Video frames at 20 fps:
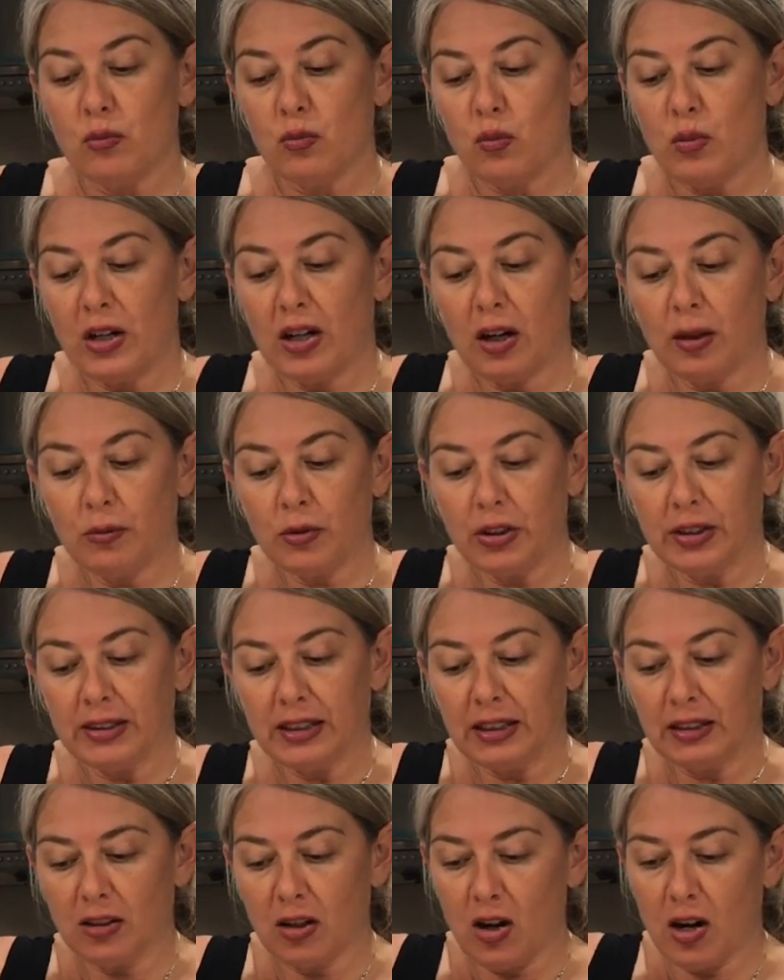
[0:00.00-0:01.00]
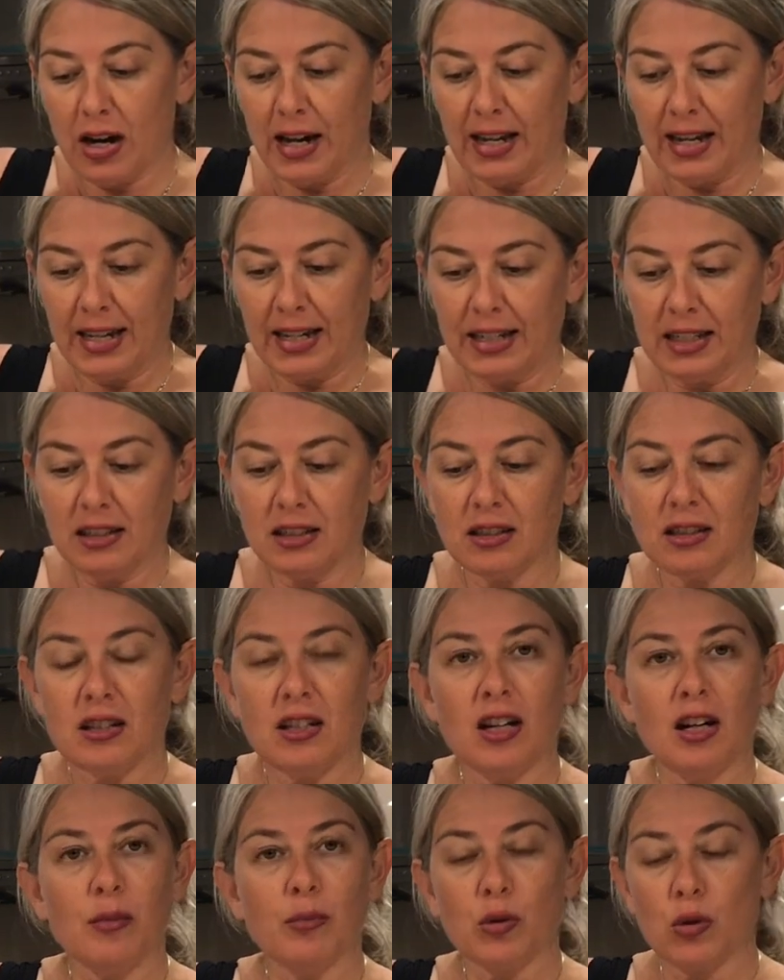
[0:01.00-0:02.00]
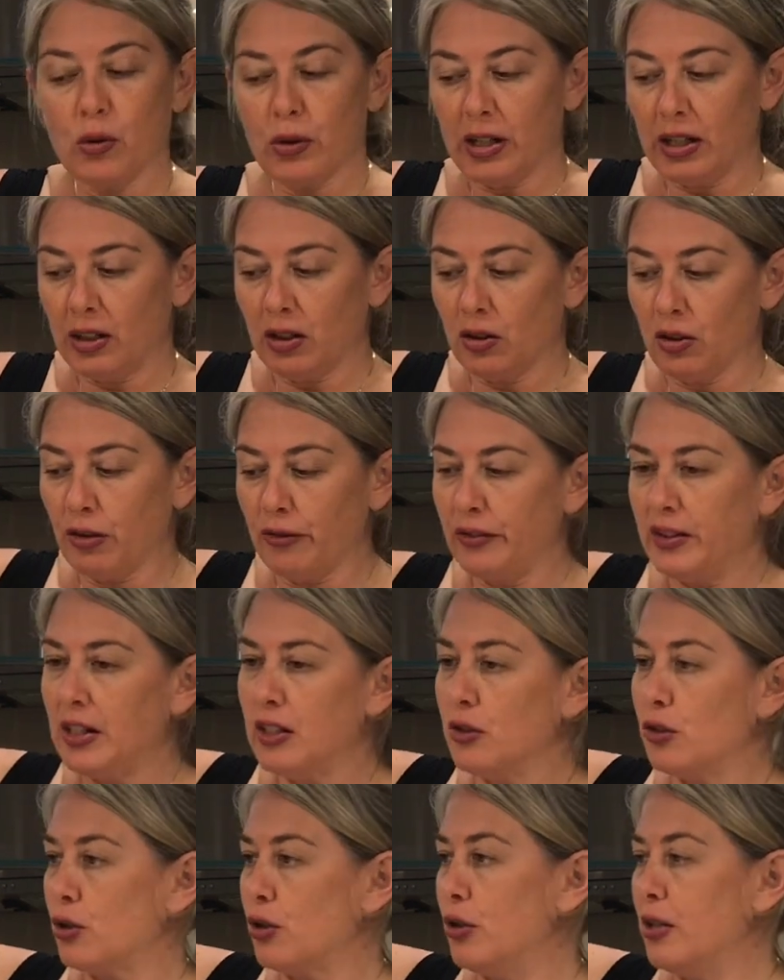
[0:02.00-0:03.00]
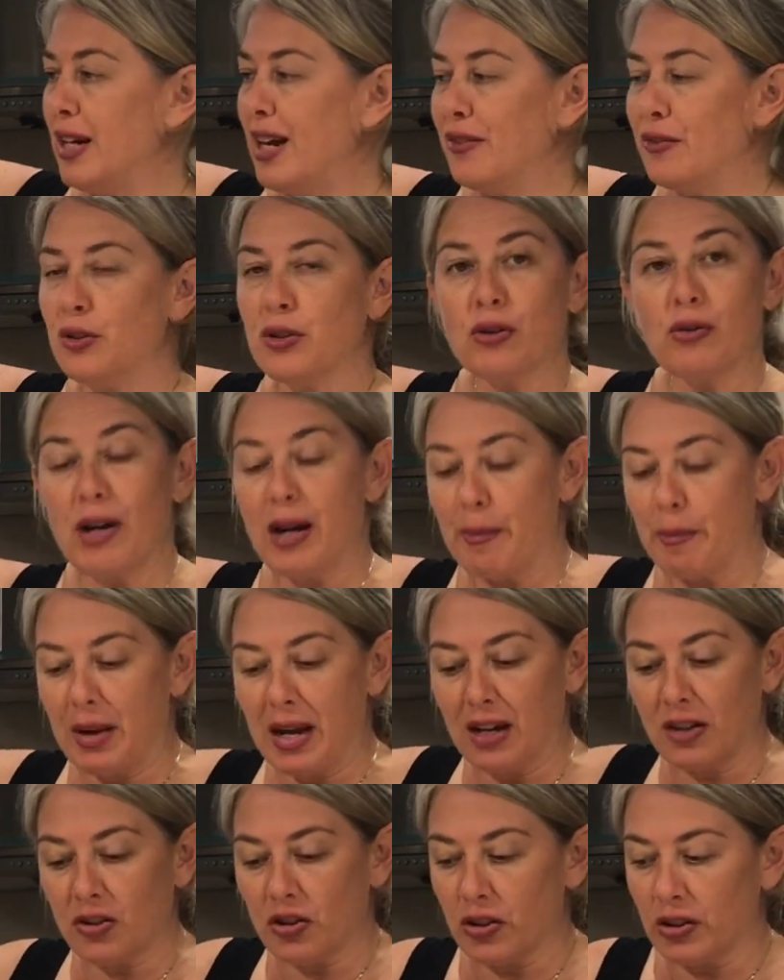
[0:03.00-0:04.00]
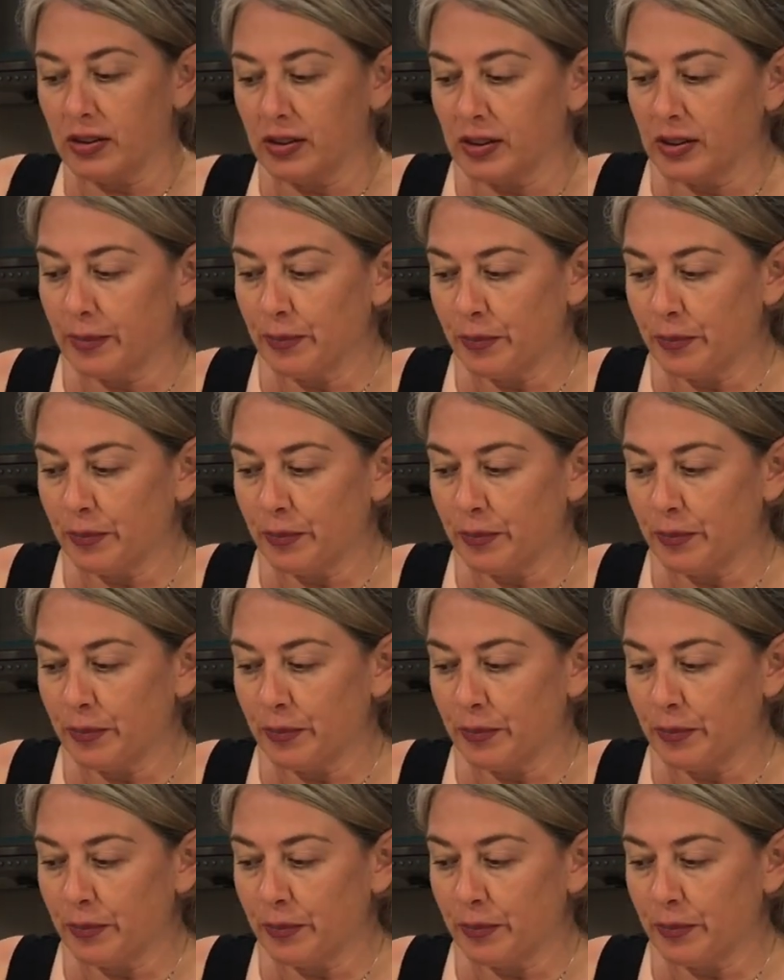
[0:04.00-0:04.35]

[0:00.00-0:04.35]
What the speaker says: when I'm using the high heat, that I'm cooking it off in 200 gram batches.